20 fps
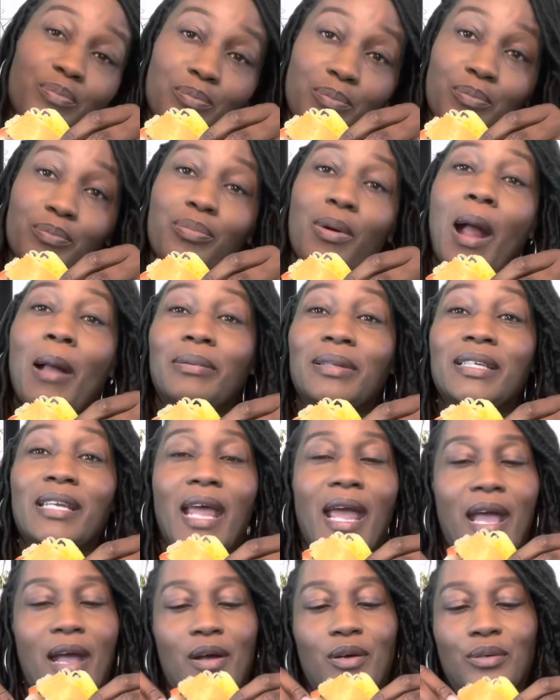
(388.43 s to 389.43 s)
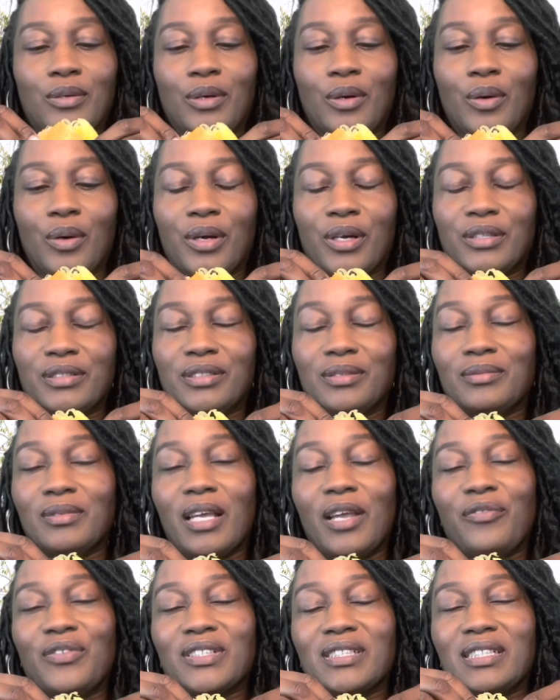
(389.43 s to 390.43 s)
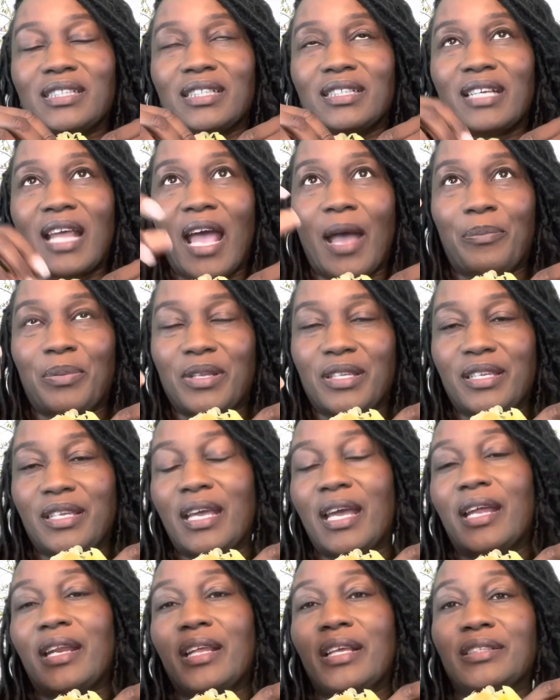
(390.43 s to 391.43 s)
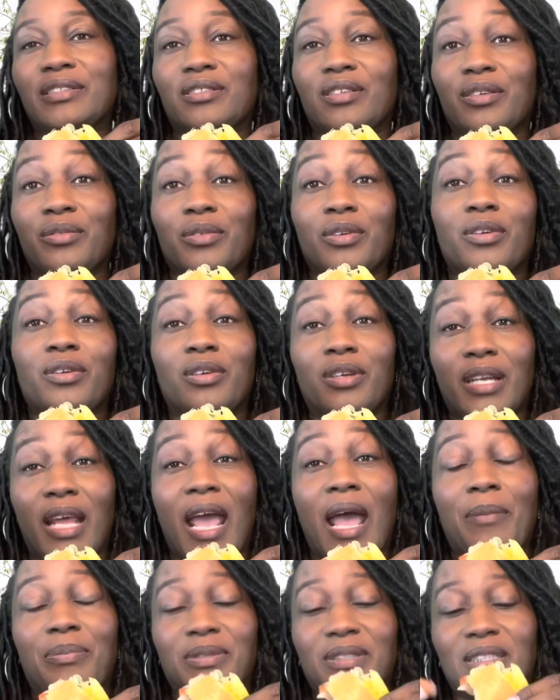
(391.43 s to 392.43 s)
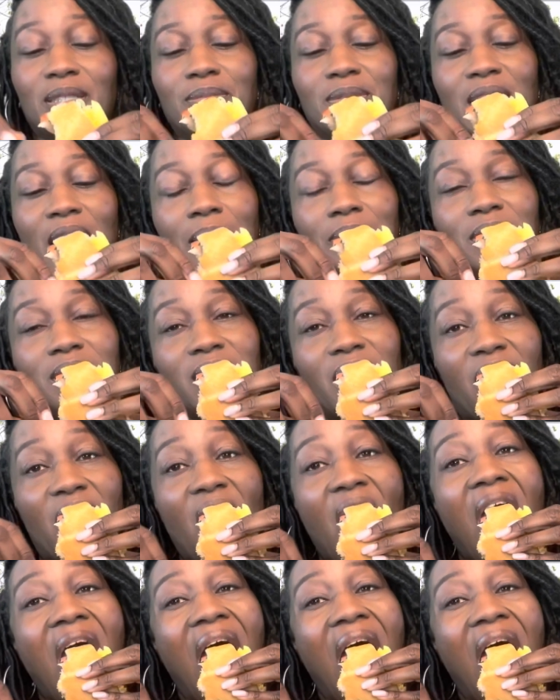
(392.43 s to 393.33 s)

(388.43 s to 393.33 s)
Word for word: probably now, or if it didn't happen yet, it's gonna, gonna happen sometime today.